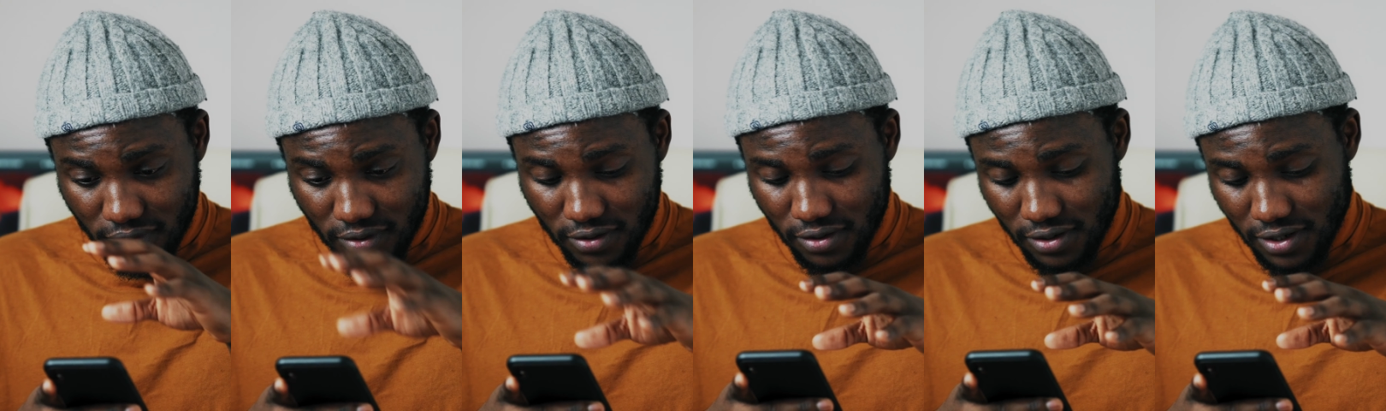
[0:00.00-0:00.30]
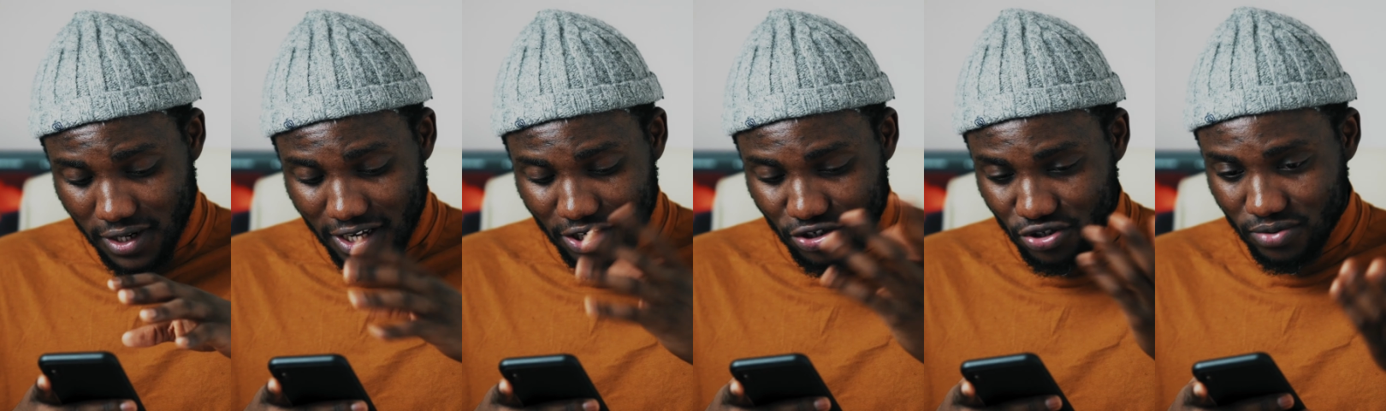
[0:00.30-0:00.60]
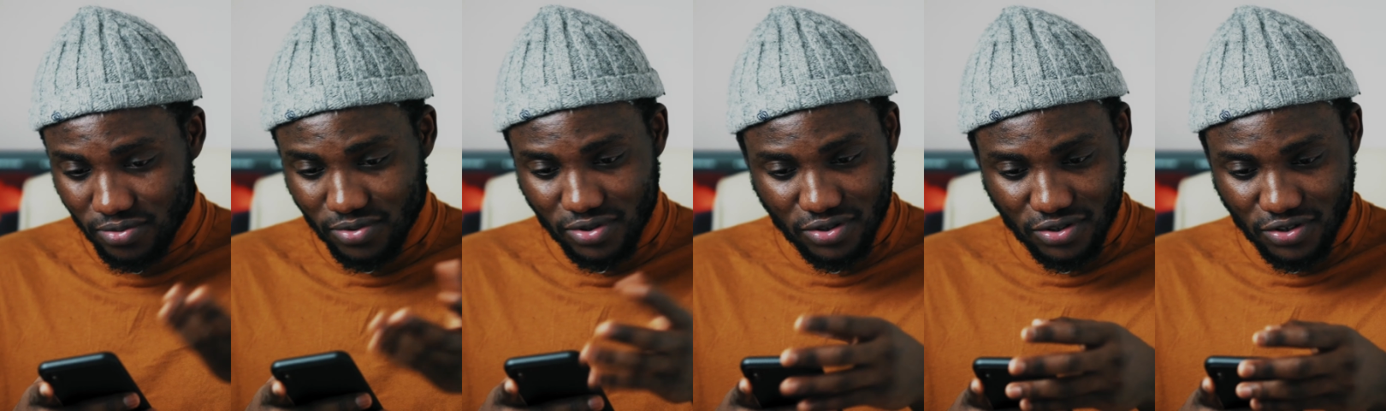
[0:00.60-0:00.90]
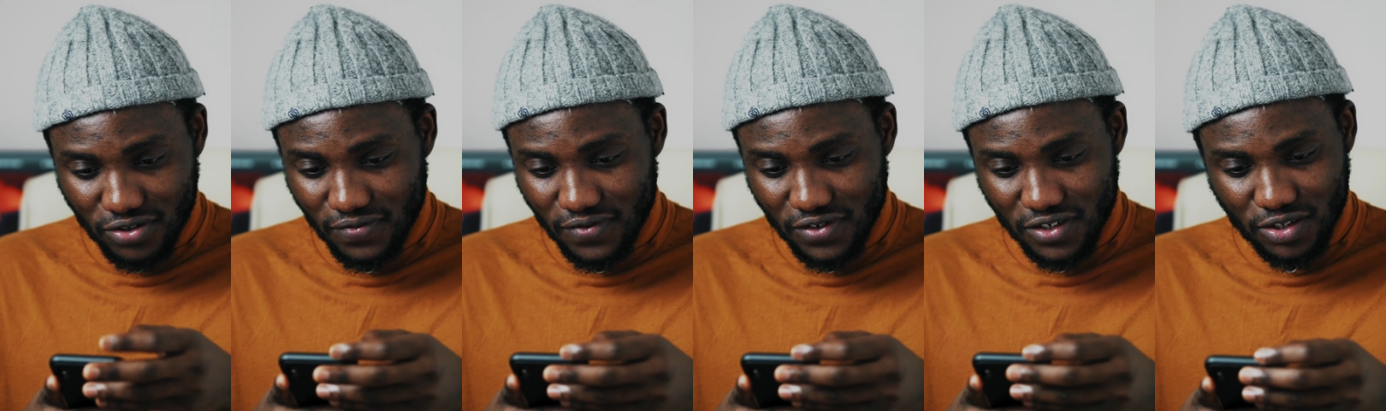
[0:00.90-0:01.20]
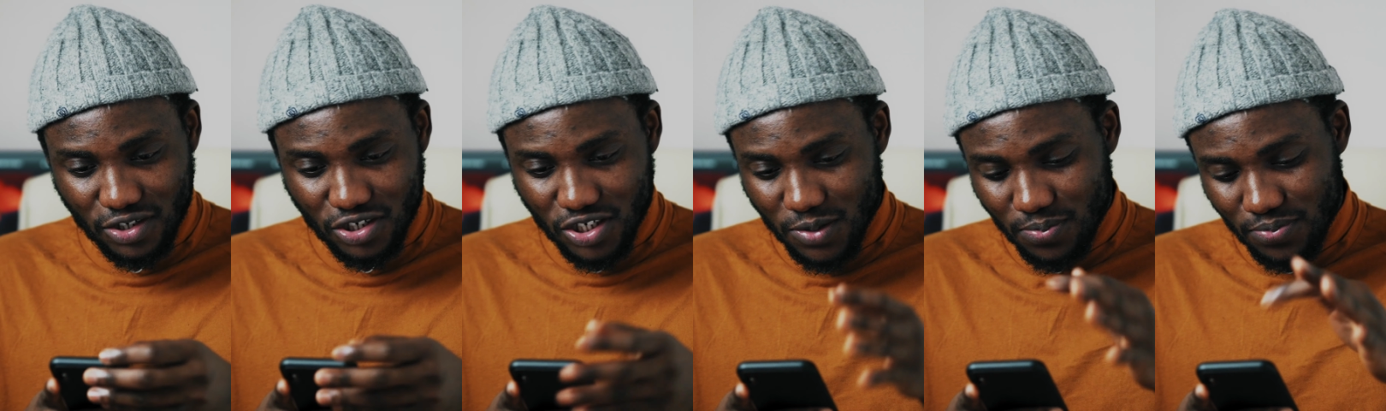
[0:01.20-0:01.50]
the Lightroom, because
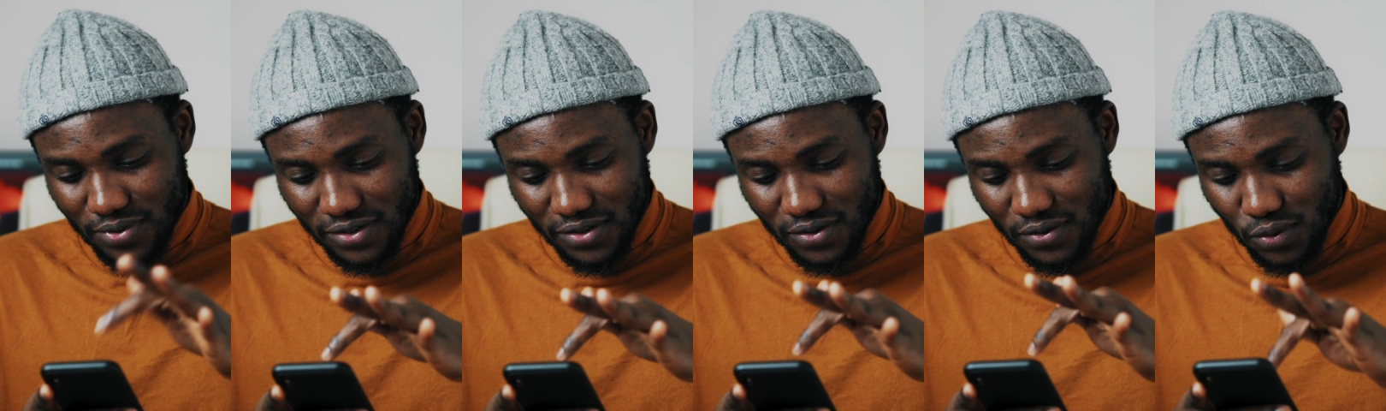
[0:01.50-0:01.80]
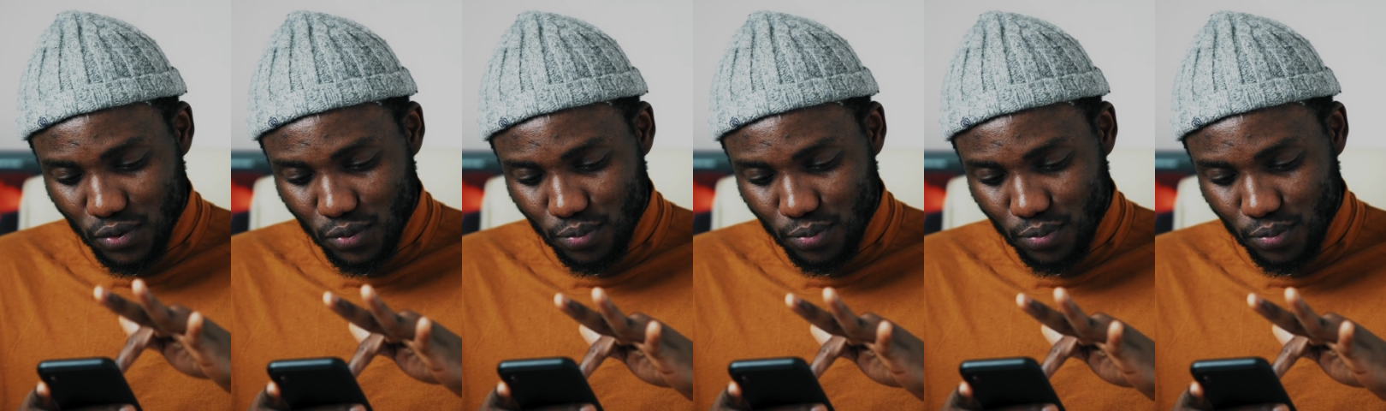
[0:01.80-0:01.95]
obviously you just press the